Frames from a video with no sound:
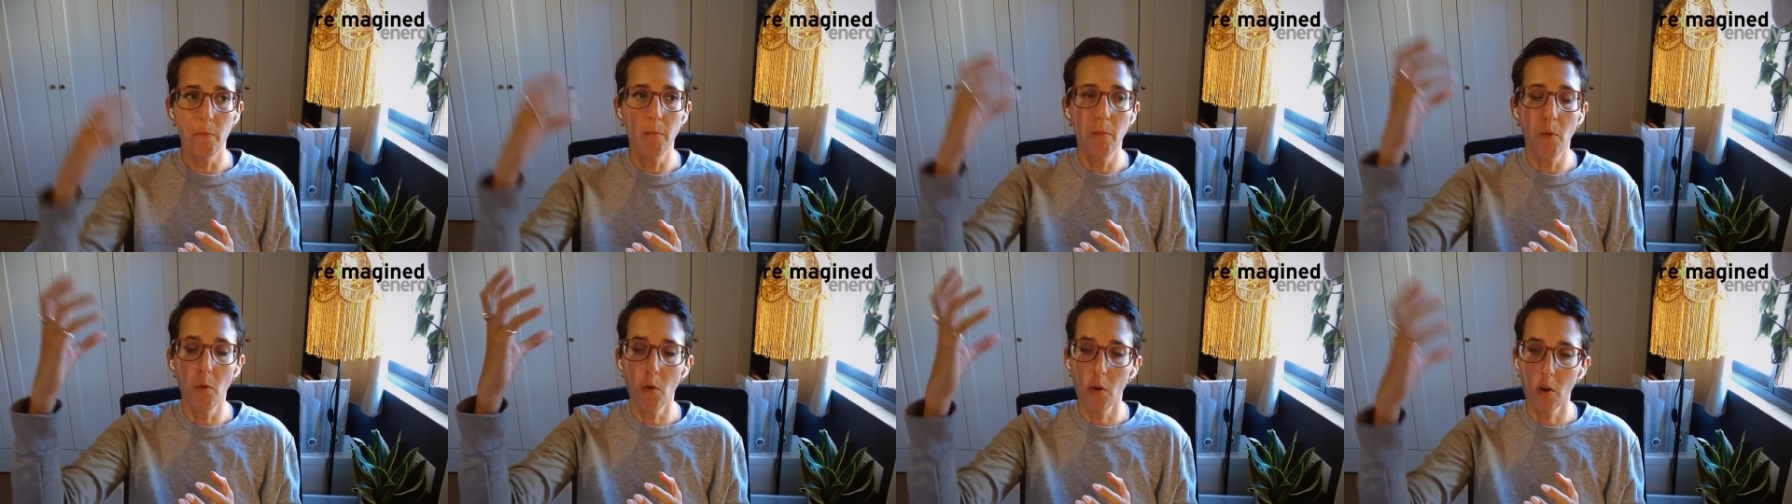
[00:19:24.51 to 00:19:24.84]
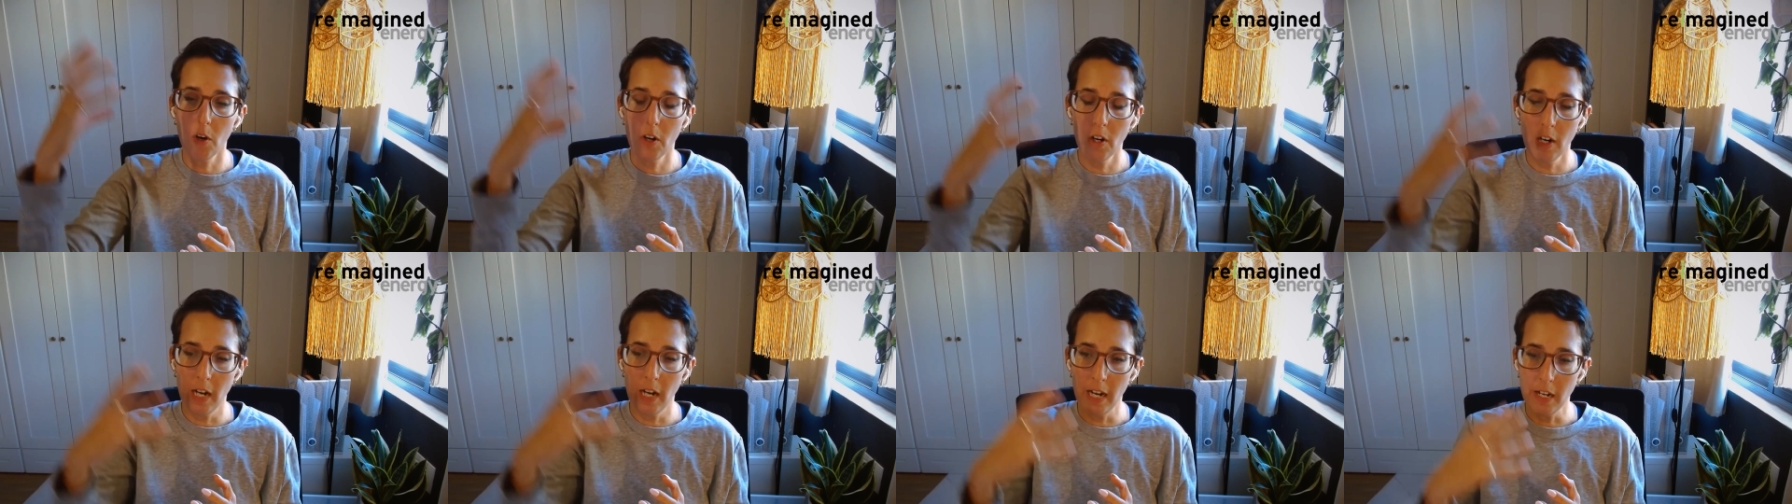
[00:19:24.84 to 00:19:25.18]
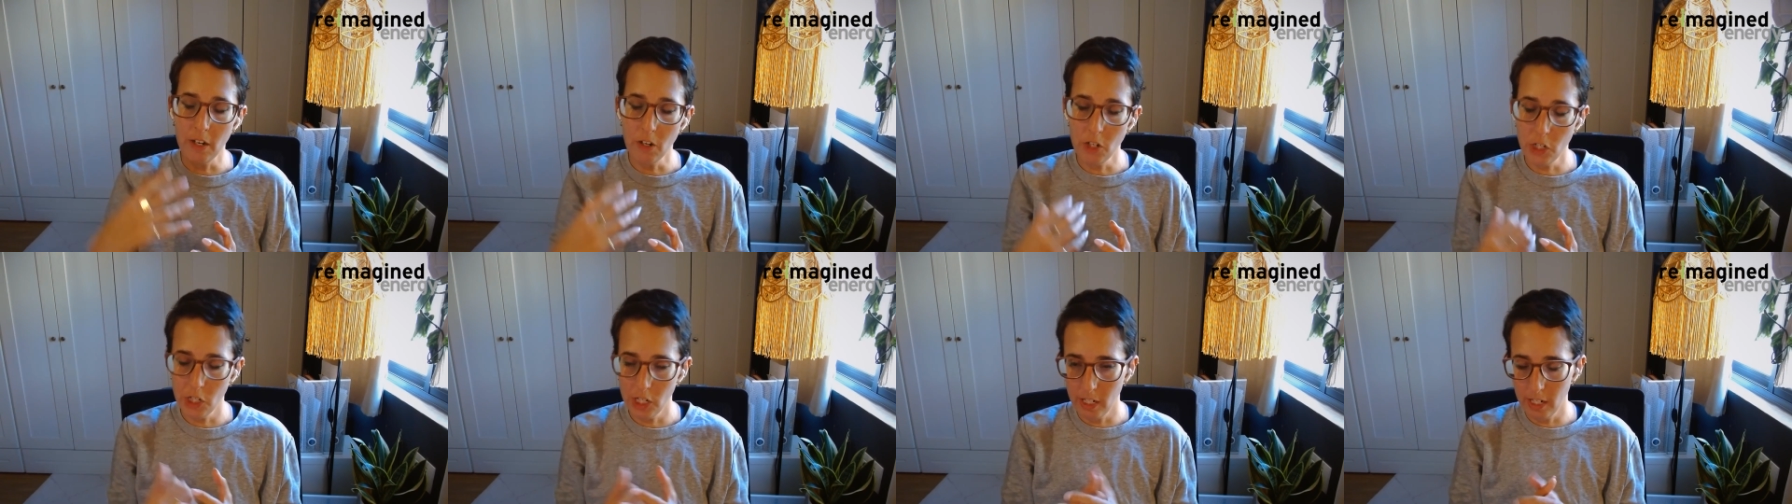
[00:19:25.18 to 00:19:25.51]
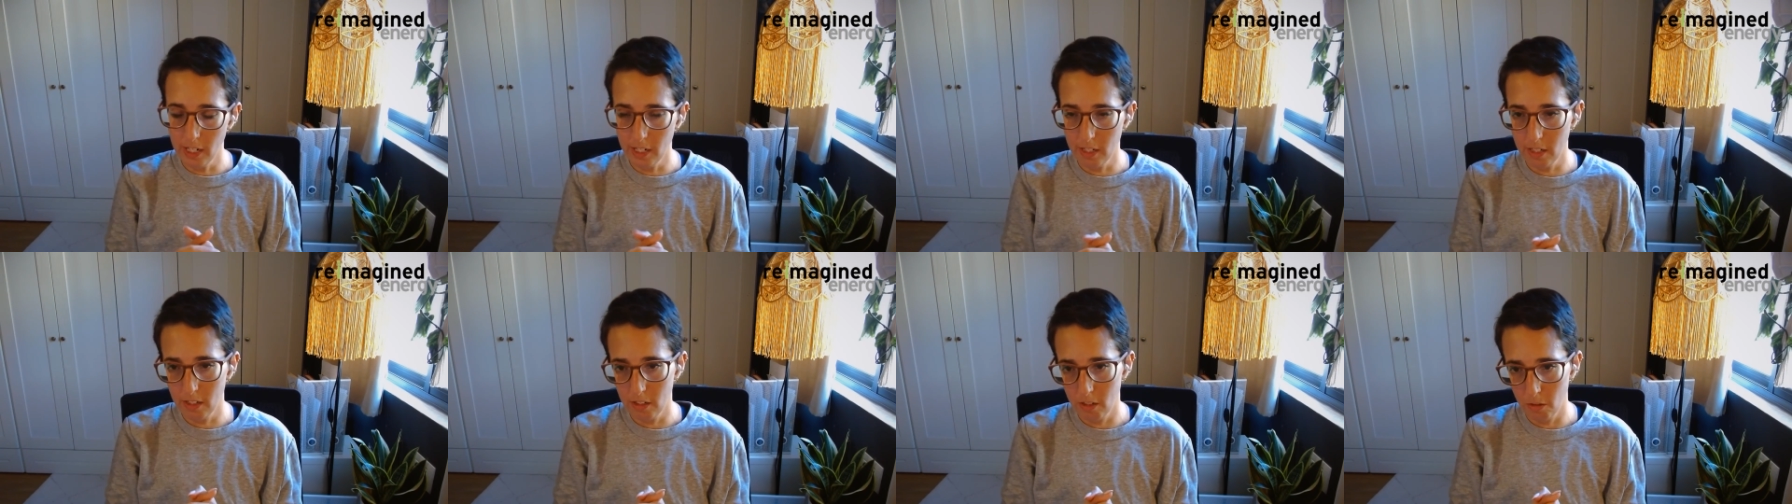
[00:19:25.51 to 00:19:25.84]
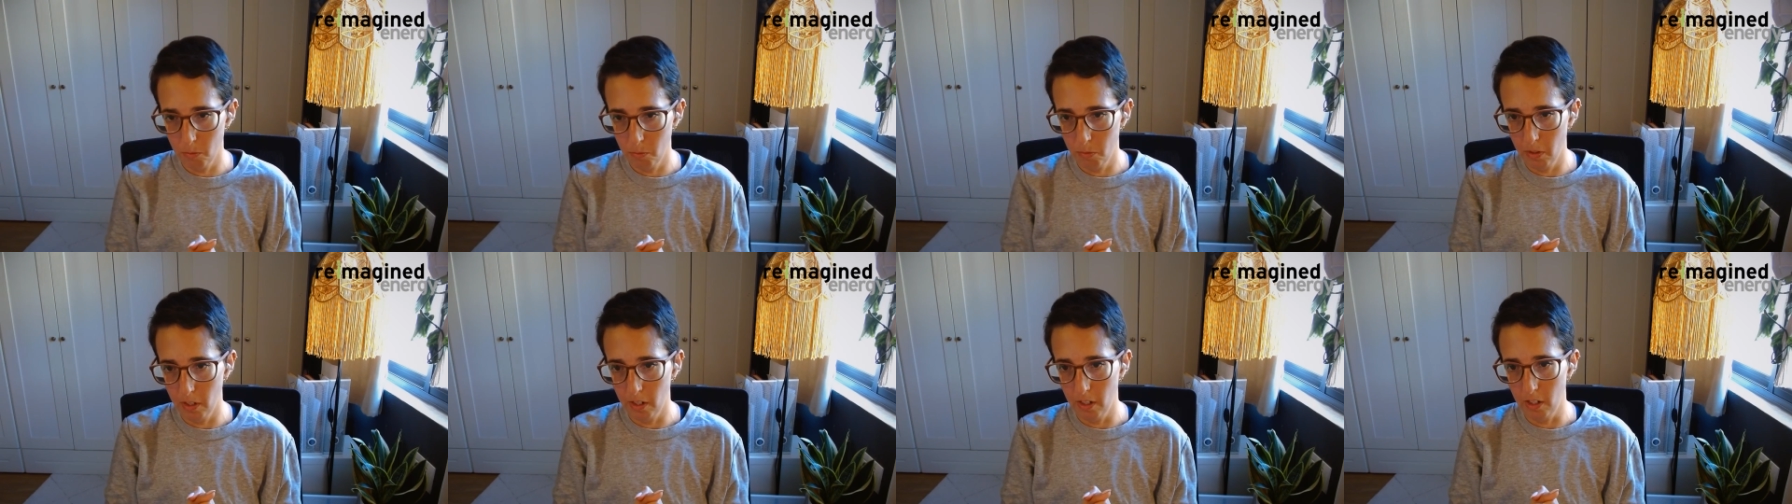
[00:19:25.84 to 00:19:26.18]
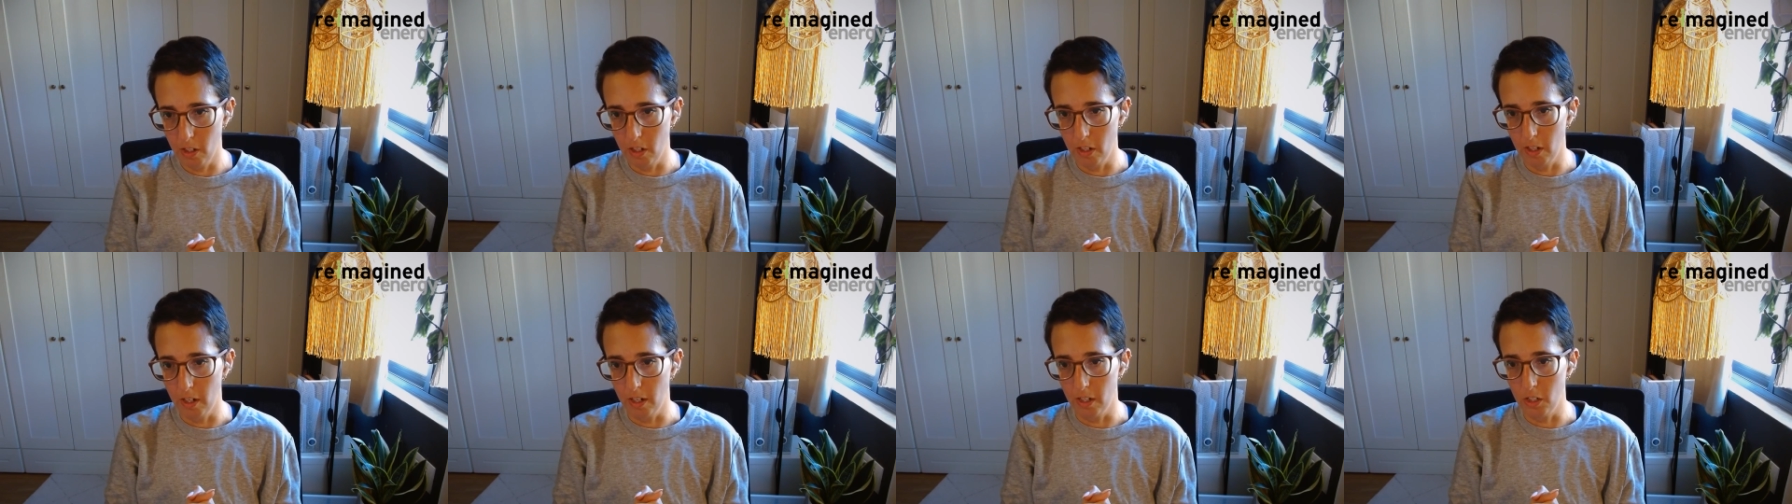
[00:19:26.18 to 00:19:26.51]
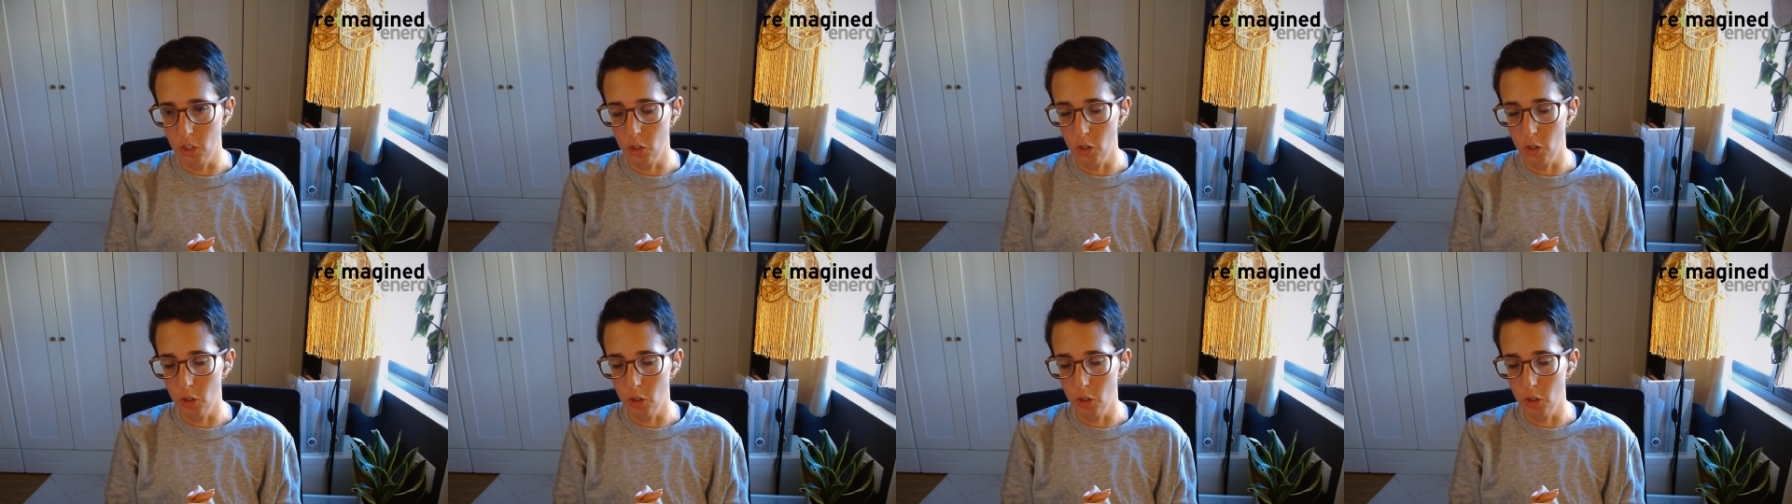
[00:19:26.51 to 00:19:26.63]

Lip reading: more energy needs to be